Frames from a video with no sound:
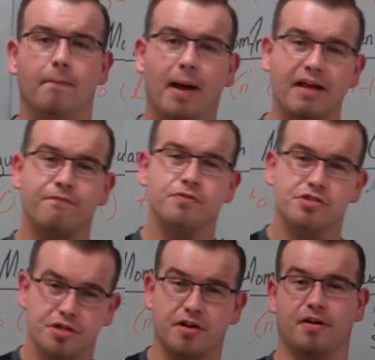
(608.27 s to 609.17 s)
make for
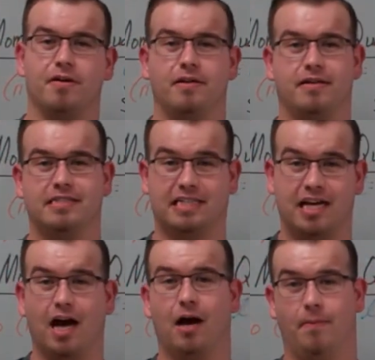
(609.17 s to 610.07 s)
sure to
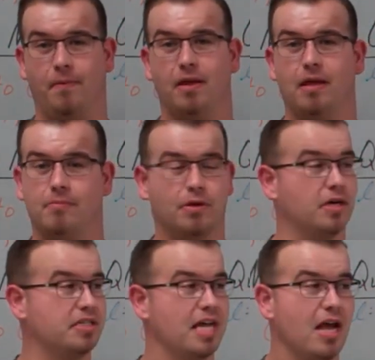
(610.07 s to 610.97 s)
come,
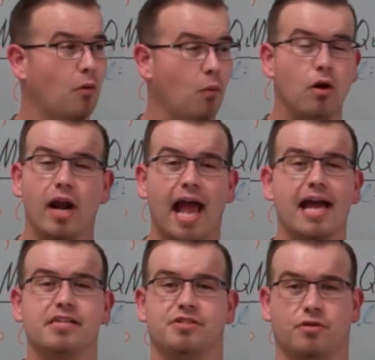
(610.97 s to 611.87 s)
because we're going
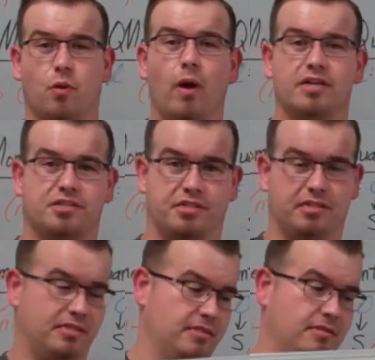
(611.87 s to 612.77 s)
to ask you
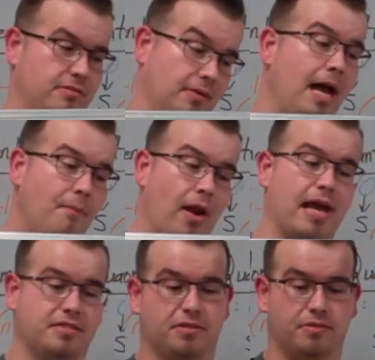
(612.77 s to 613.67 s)
questions. Well, I'm going
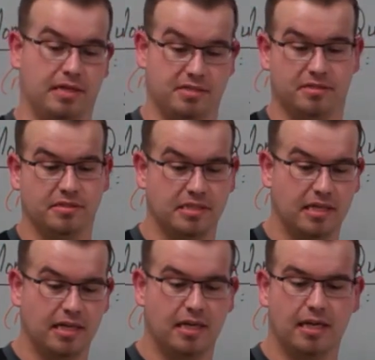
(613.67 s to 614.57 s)
to ask you questions
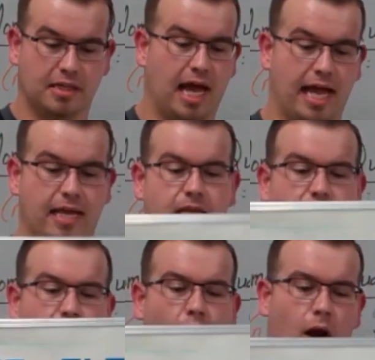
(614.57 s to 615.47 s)
like
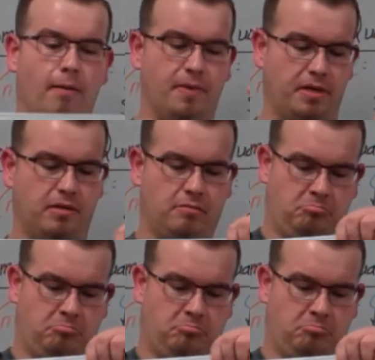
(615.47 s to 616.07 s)
carbon.